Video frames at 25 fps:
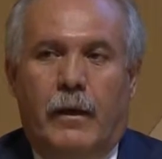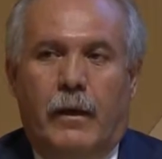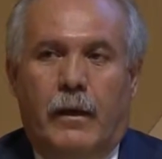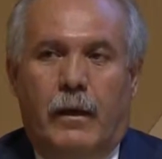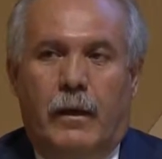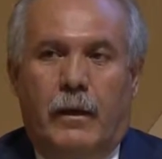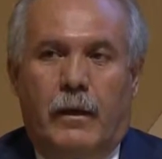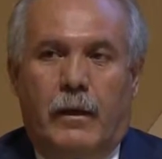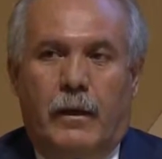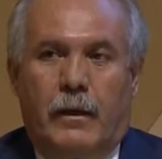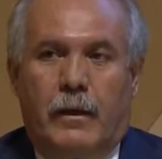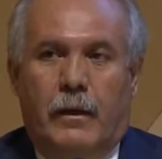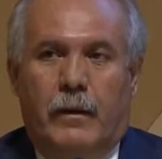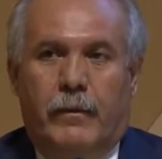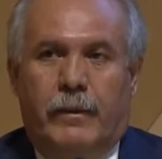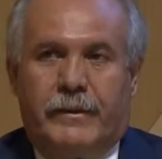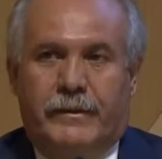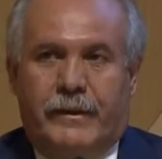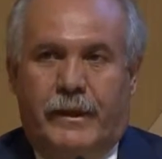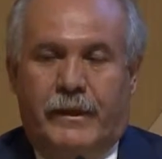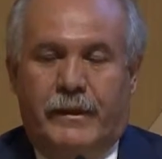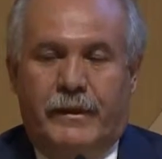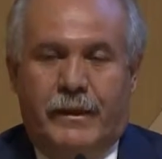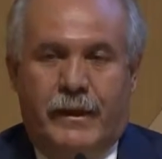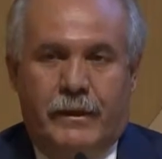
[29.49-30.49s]
What
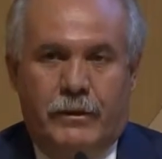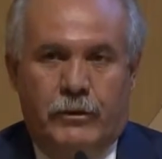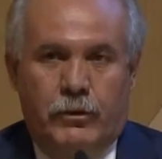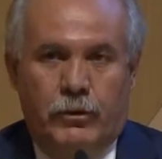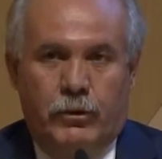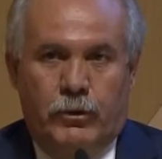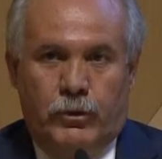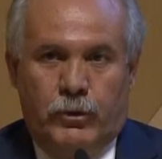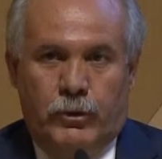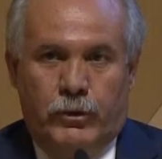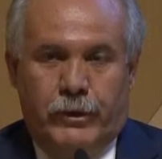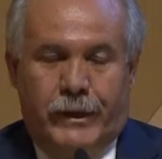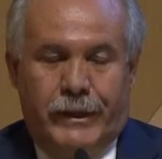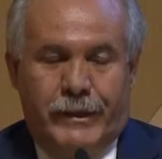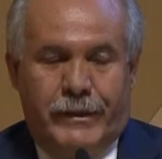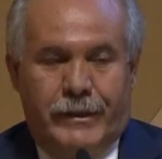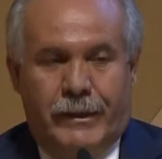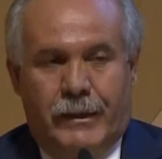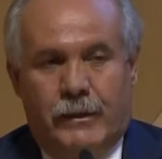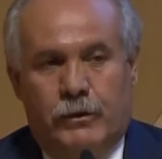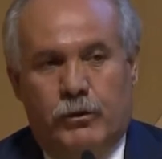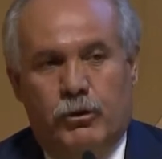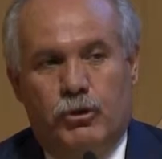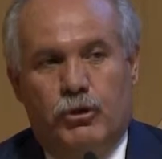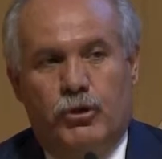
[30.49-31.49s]
I'd like to do, I'd
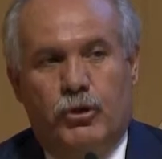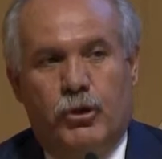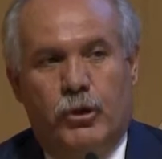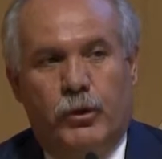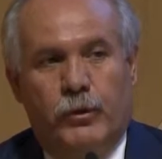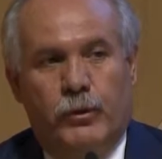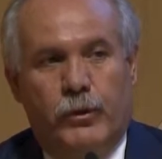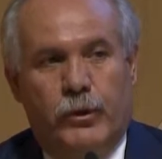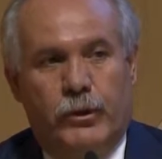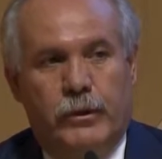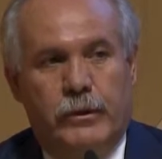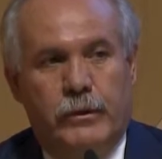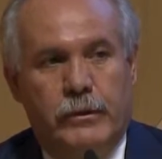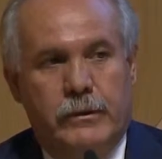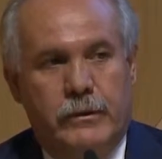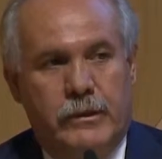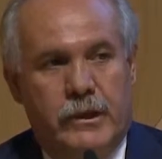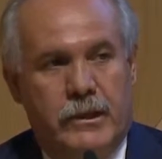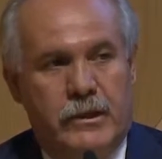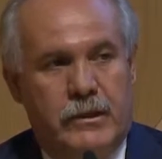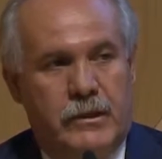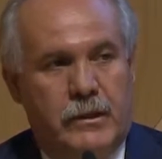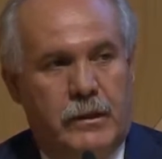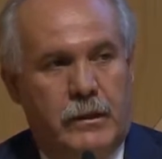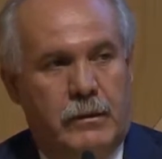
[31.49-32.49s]
like to show you
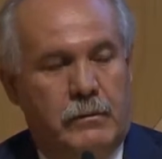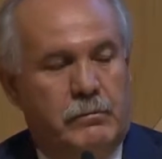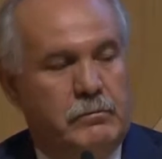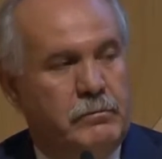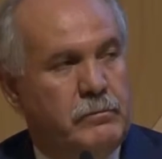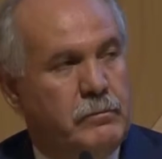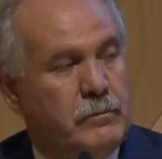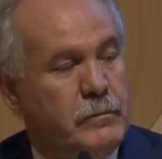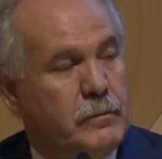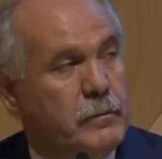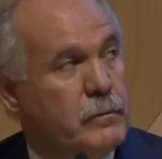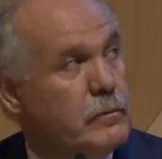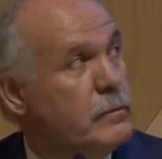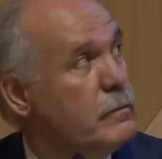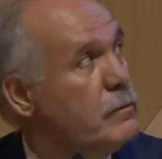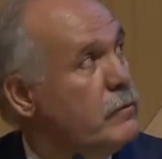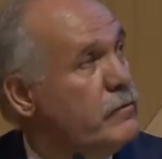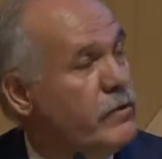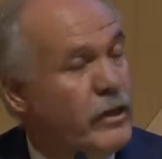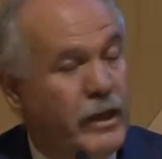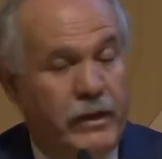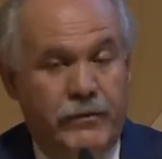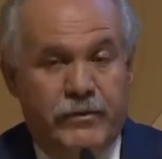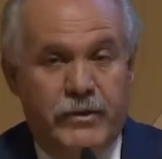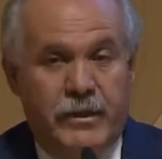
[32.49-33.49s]
just
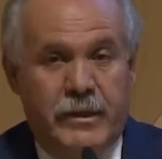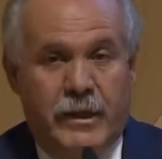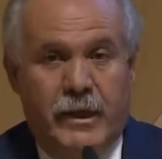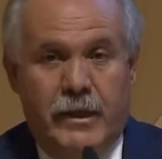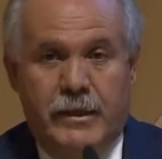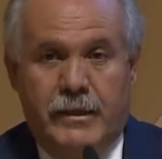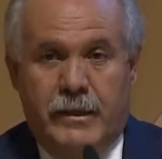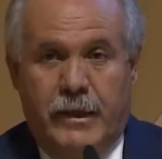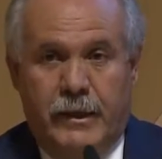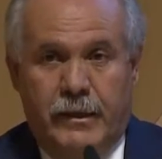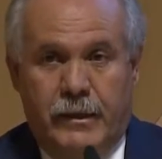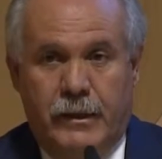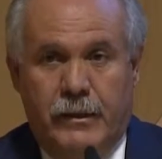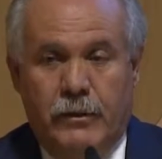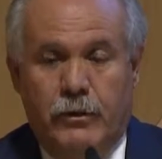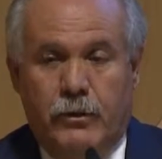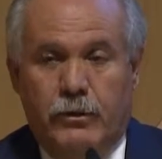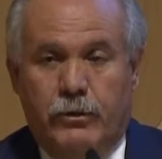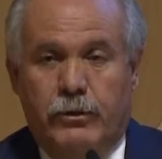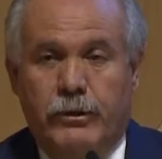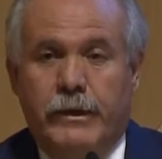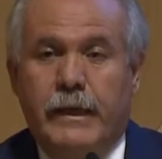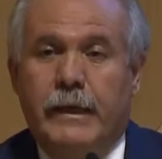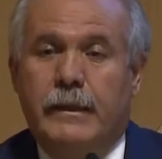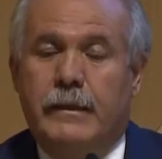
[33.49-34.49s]
5 slides, I think,
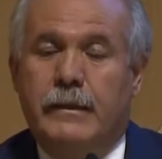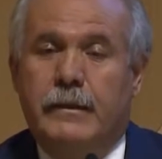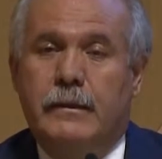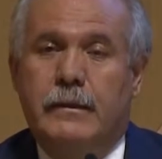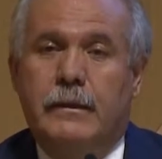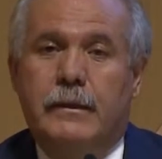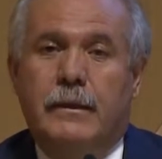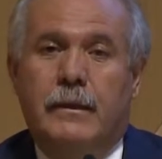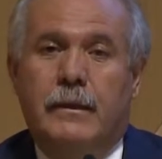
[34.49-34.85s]
altogether,